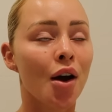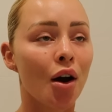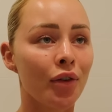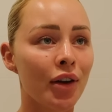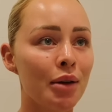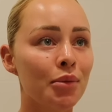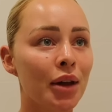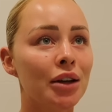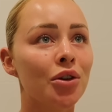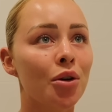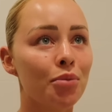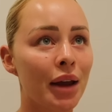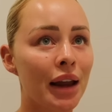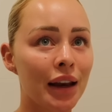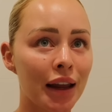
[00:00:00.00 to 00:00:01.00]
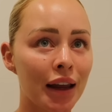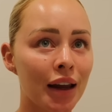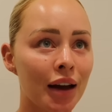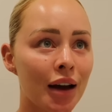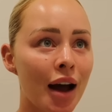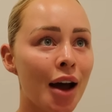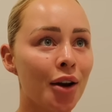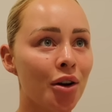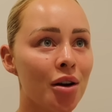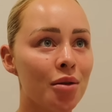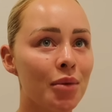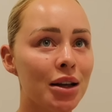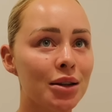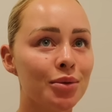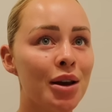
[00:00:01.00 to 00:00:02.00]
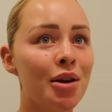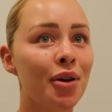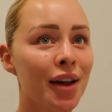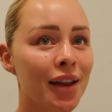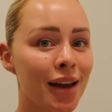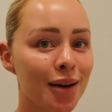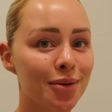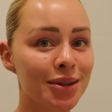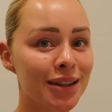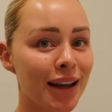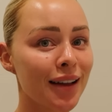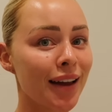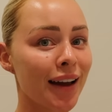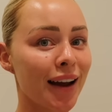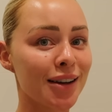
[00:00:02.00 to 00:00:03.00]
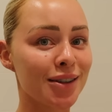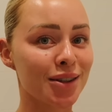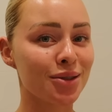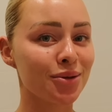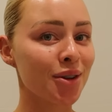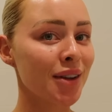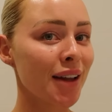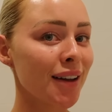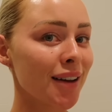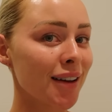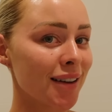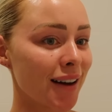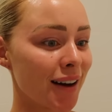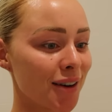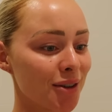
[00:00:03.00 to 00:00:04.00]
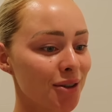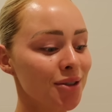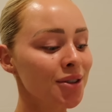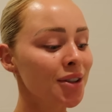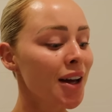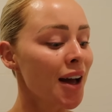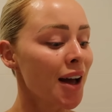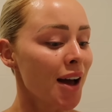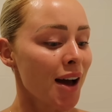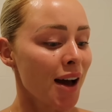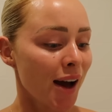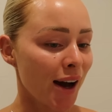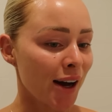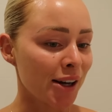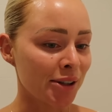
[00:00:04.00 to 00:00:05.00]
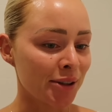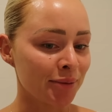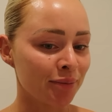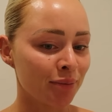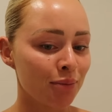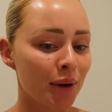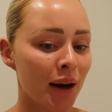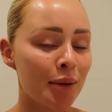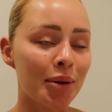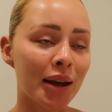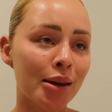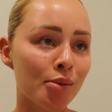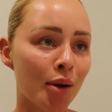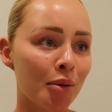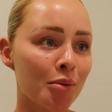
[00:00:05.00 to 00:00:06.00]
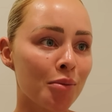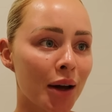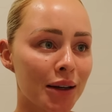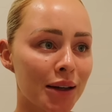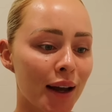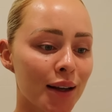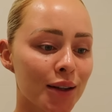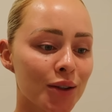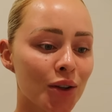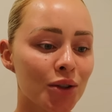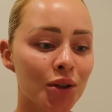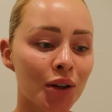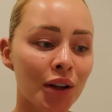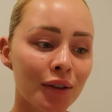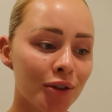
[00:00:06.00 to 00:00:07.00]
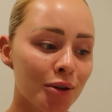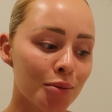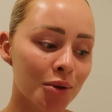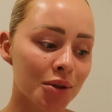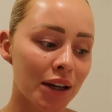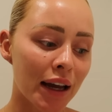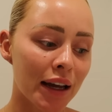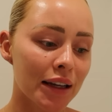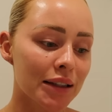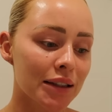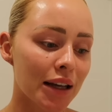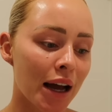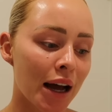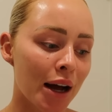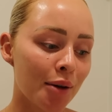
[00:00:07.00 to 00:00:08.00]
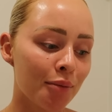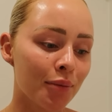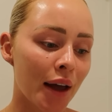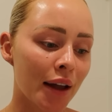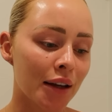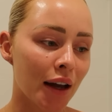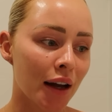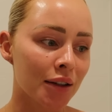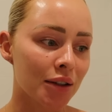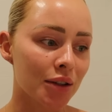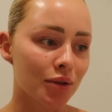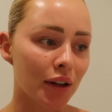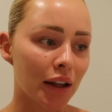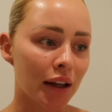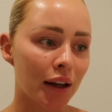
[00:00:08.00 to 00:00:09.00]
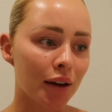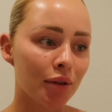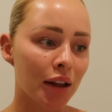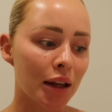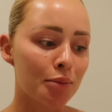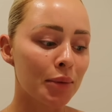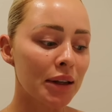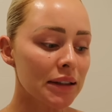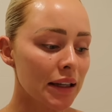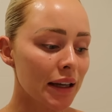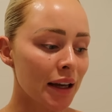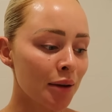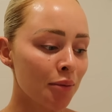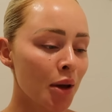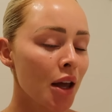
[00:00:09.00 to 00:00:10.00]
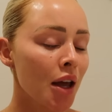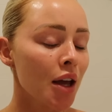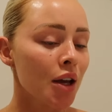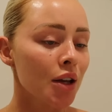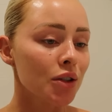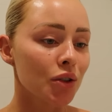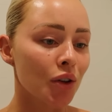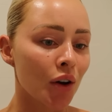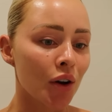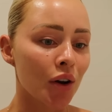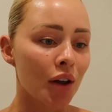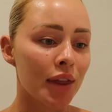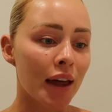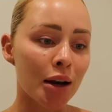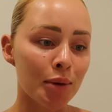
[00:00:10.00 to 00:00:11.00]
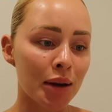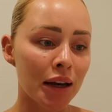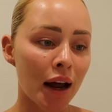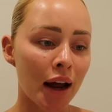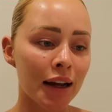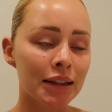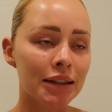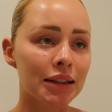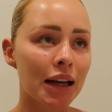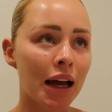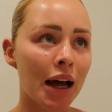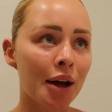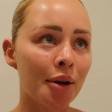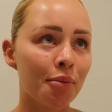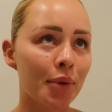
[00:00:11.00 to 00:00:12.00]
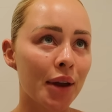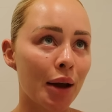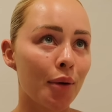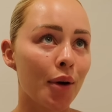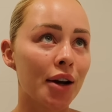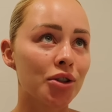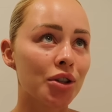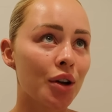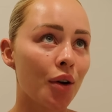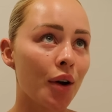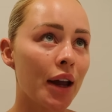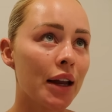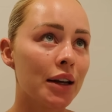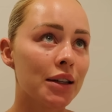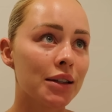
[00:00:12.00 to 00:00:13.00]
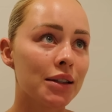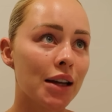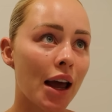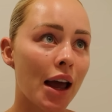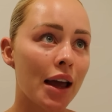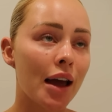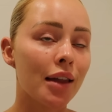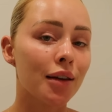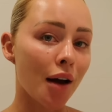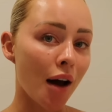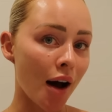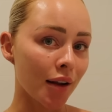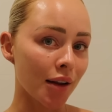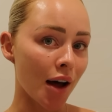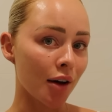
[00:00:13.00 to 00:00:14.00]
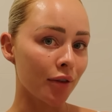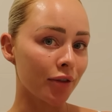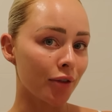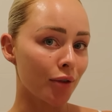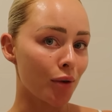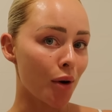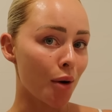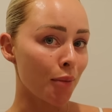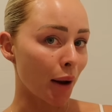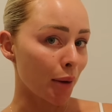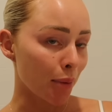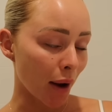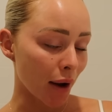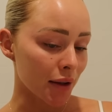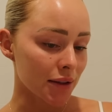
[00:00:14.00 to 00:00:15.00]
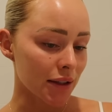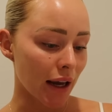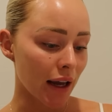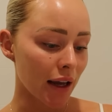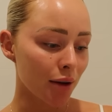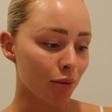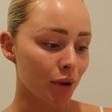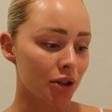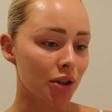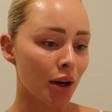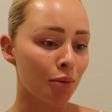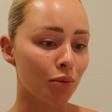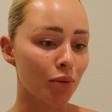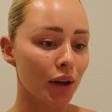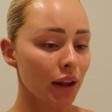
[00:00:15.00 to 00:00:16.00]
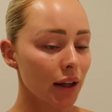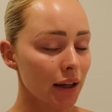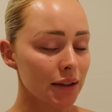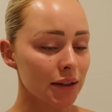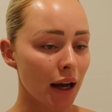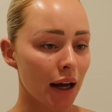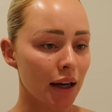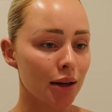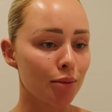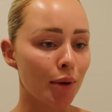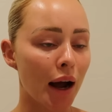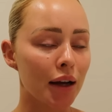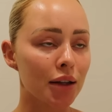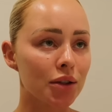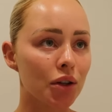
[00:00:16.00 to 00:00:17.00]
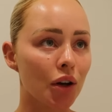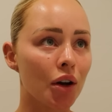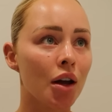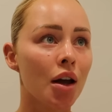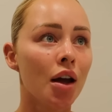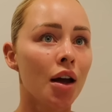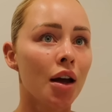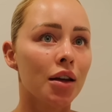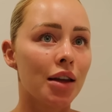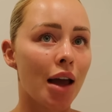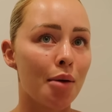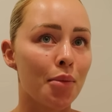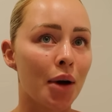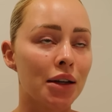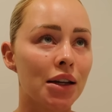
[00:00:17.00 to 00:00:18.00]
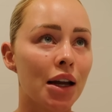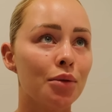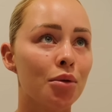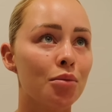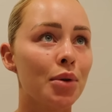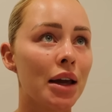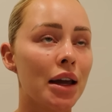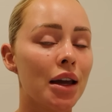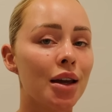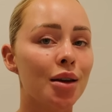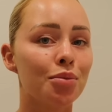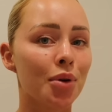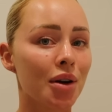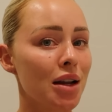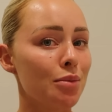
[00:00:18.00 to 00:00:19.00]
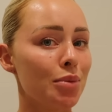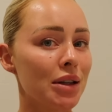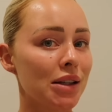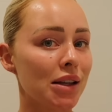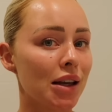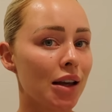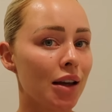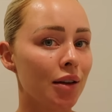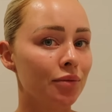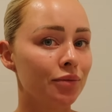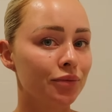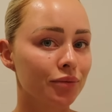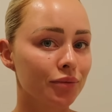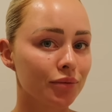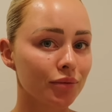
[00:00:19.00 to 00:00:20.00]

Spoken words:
of him like not being here at home makes me really upset. Like I just want like a cuddle. But I'm picking him up on Monday, so it's only a few more days. And yeah, I just really, really miss him. So that'll be nice. But yeah, we're actually going to stay at the Carlisle for my birthday, which I'm really excited about. So yeah, Monday will be pretty busy